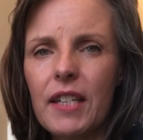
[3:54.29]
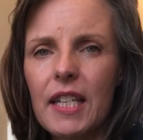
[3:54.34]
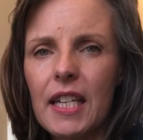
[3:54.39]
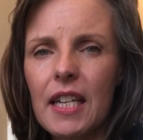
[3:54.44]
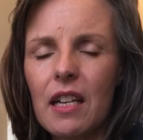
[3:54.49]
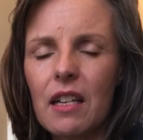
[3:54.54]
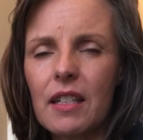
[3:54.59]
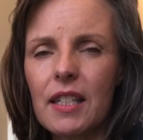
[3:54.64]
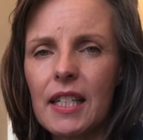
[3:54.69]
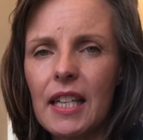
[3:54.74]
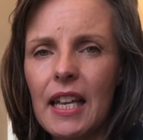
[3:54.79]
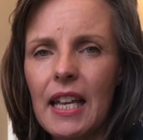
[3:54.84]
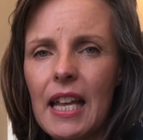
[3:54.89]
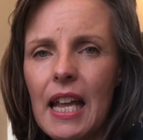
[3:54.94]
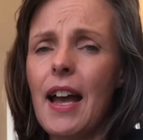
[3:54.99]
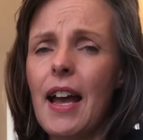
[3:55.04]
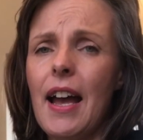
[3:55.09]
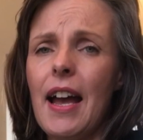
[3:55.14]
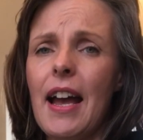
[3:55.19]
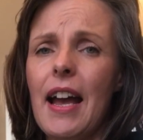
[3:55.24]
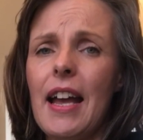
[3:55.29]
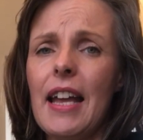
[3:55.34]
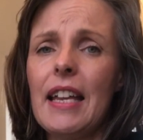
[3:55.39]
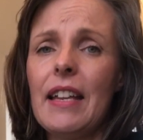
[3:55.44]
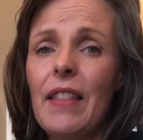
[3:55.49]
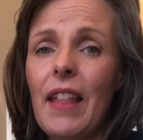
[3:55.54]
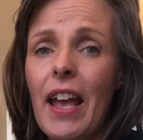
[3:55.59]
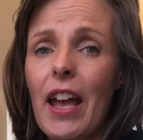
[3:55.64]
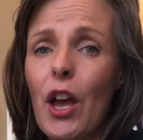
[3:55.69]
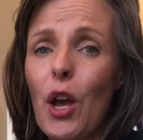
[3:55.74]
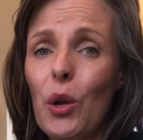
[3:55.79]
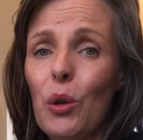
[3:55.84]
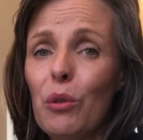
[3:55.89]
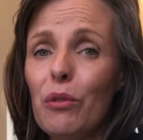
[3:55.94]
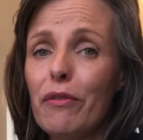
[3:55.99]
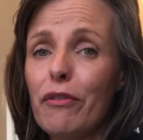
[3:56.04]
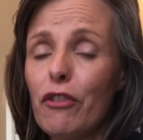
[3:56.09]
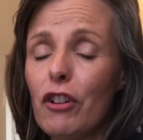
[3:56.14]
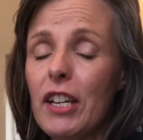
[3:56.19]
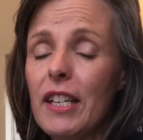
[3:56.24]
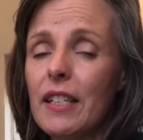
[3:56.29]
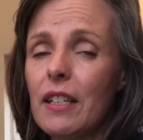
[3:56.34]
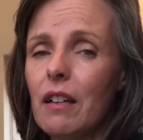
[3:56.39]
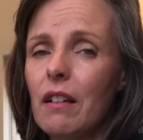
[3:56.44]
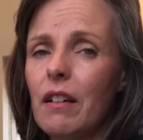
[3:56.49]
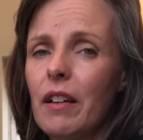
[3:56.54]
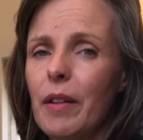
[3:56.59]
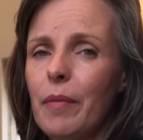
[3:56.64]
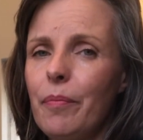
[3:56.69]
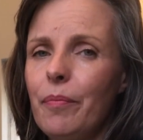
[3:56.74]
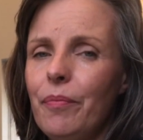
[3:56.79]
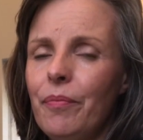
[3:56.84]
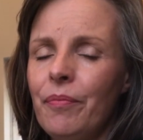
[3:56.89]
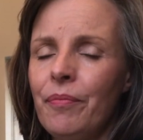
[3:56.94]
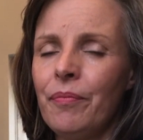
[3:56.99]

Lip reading: TLC in their own free time.